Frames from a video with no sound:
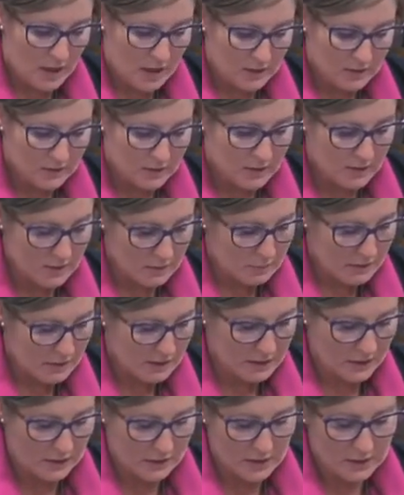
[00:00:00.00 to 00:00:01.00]
said in the
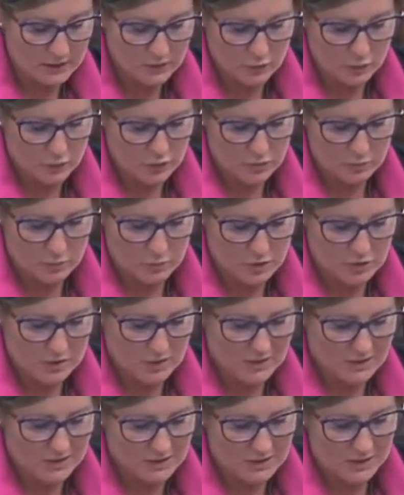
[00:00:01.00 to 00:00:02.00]
beginning in his contribution,
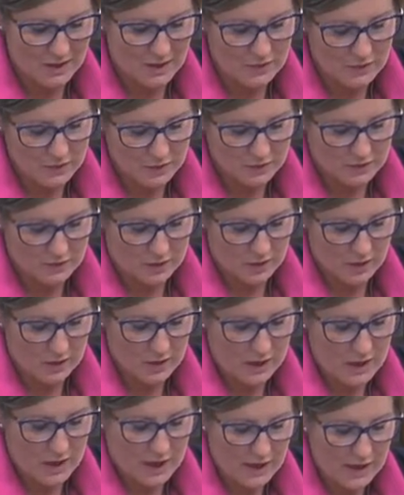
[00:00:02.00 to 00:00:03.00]
that there is
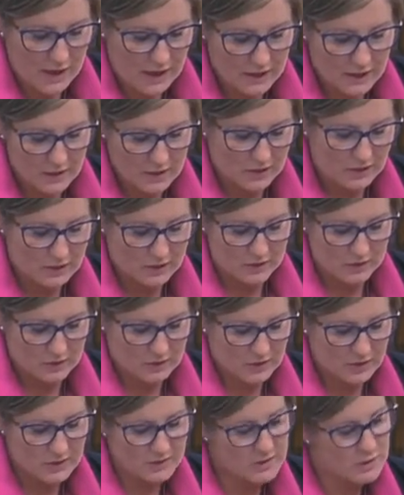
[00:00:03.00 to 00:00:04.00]
an increase,
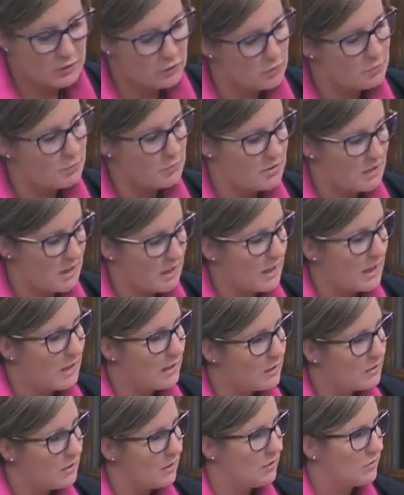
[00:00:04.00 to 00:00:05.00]
62%
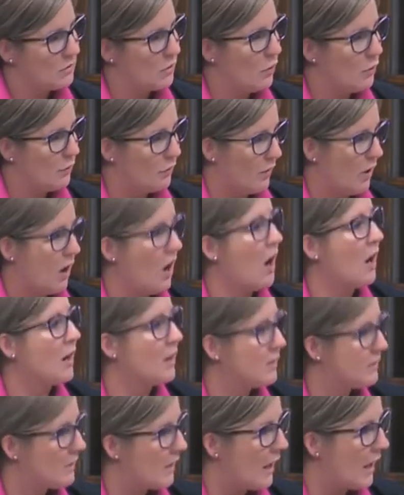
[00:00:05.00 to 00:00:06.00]
increase of heart
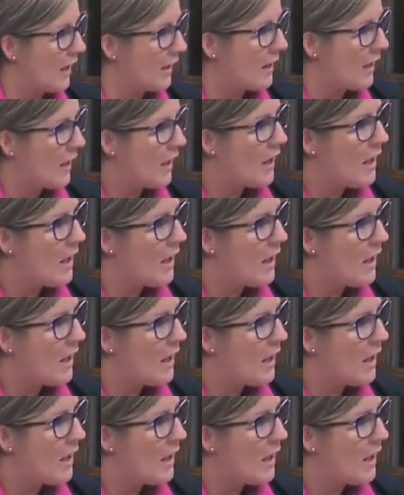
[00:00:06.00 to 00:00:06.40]
attack